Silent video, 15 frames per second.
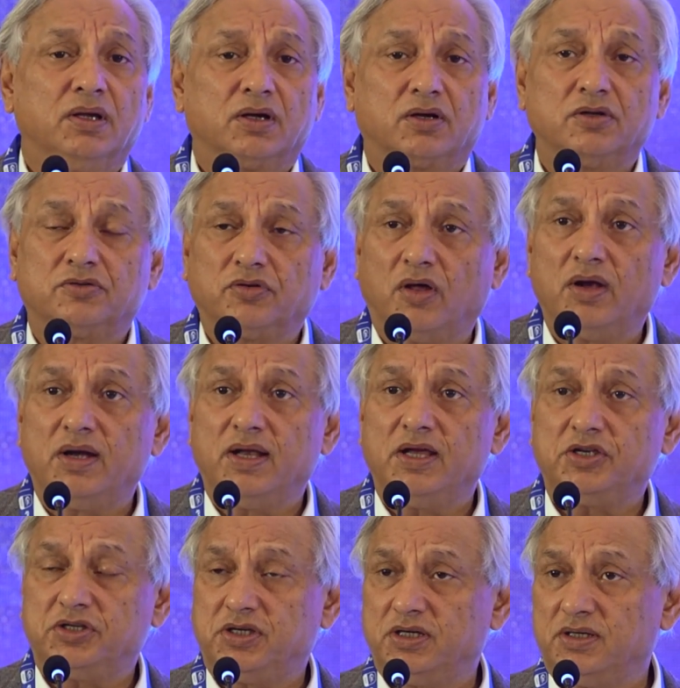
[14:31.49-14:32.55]

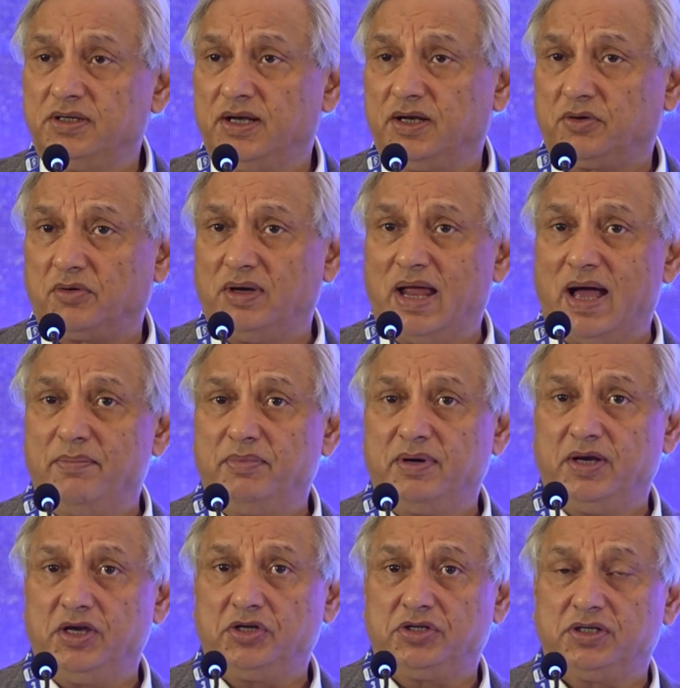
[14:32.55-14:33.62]
Consolidation and
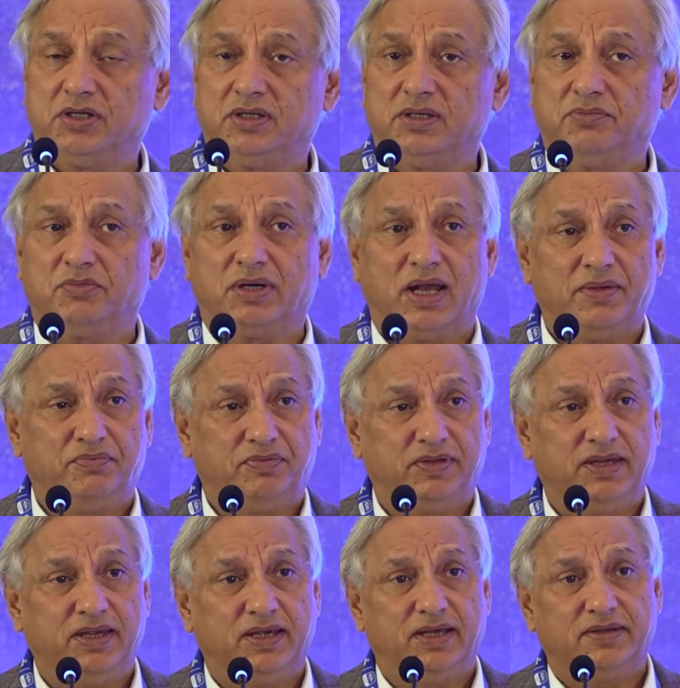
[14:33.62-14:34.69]
collaboration, what I'm
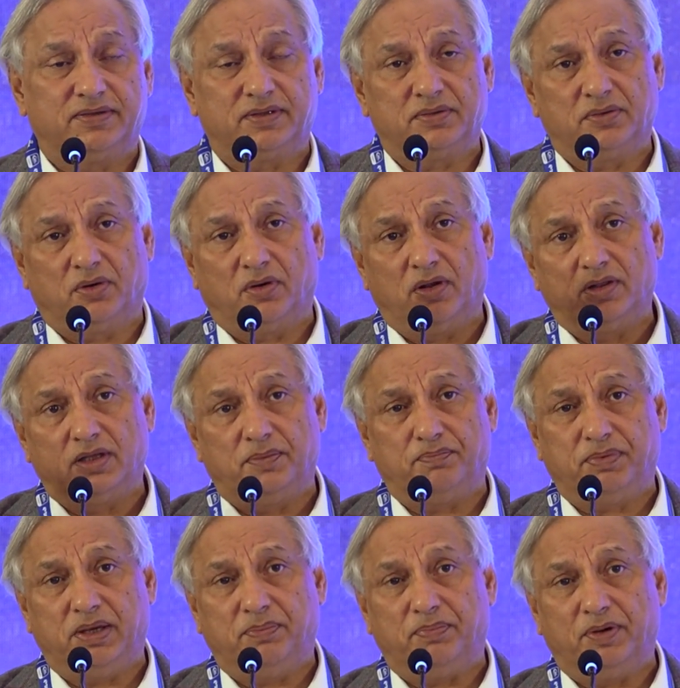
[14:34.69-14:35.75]
seeing is all the
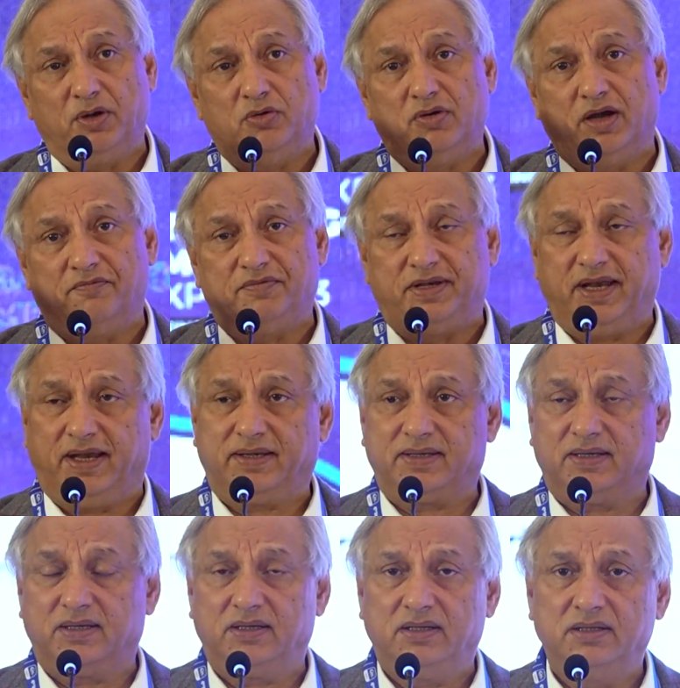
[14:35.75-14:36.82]
people who have
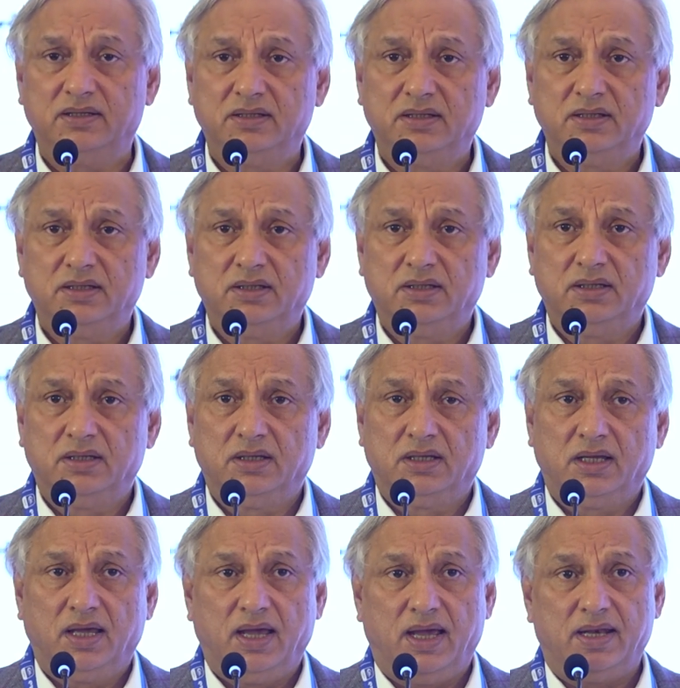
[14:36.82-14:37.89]
data
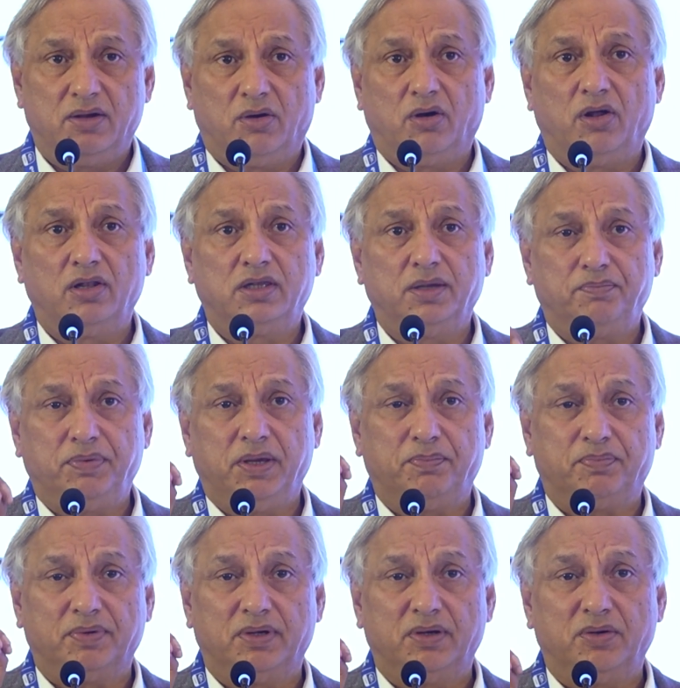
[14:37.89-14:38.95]
and all the
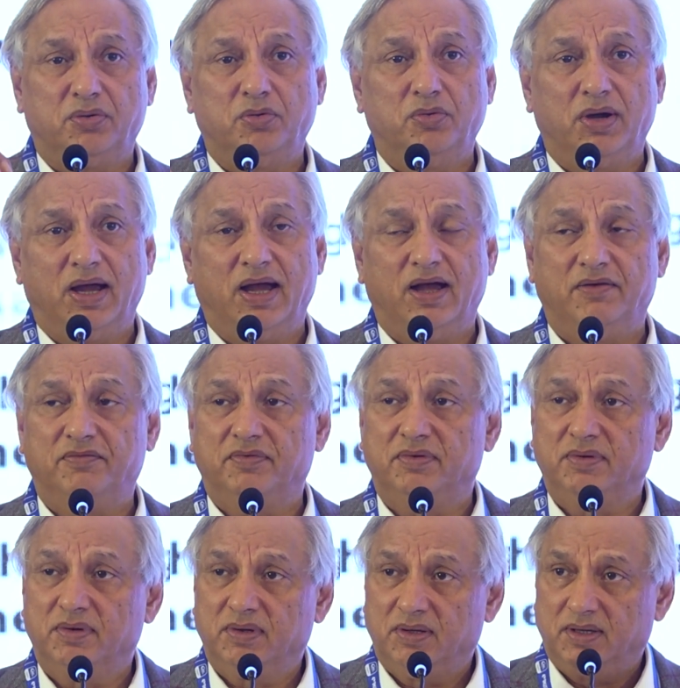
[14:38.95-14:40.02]
people who
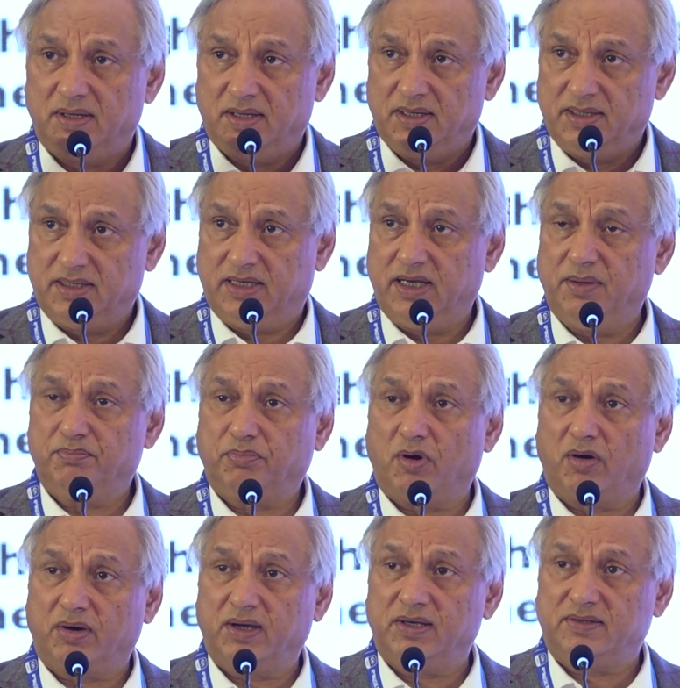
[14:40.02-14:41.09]
have deep
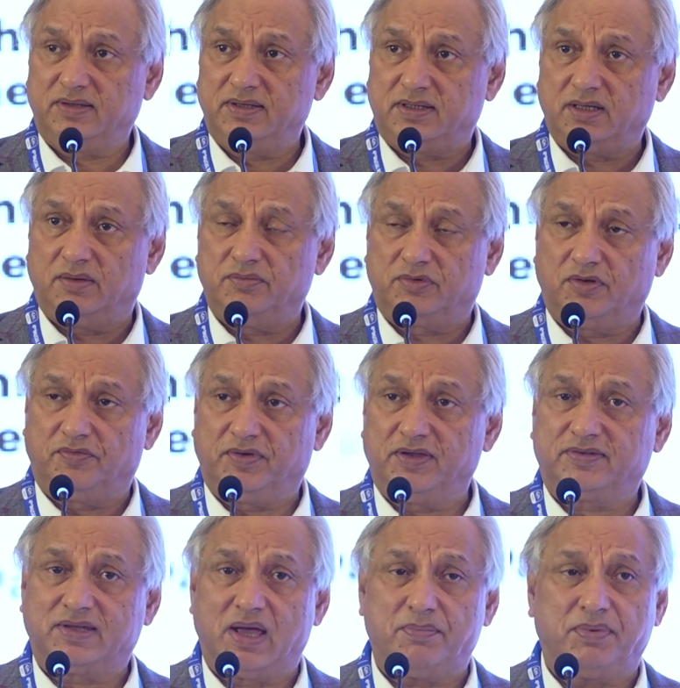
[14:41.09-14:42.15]
pockets in terms of
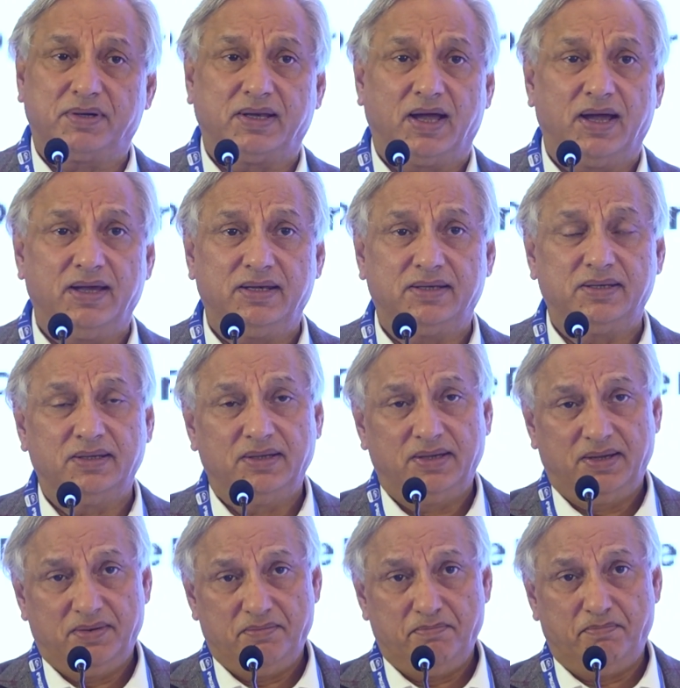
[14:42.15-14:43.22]
risk appetite,
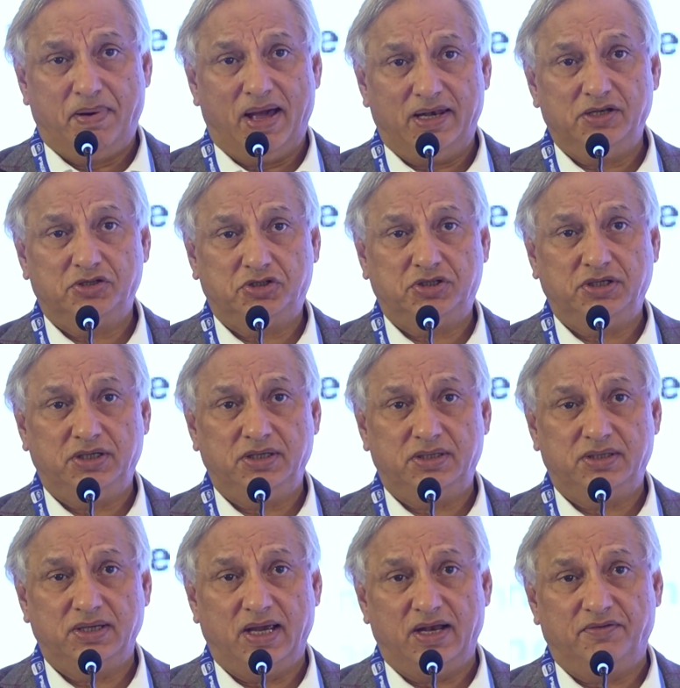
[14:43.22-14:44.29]
balance
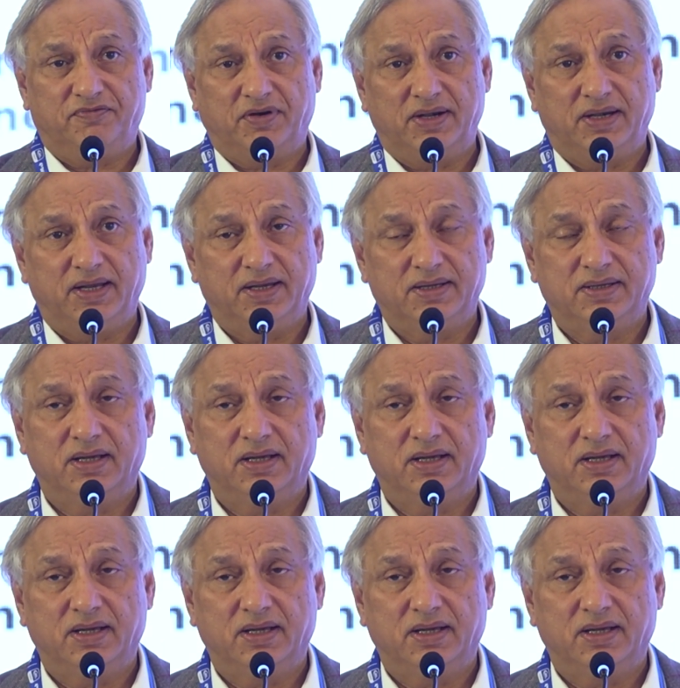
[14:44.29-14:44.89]
sheet, and funding.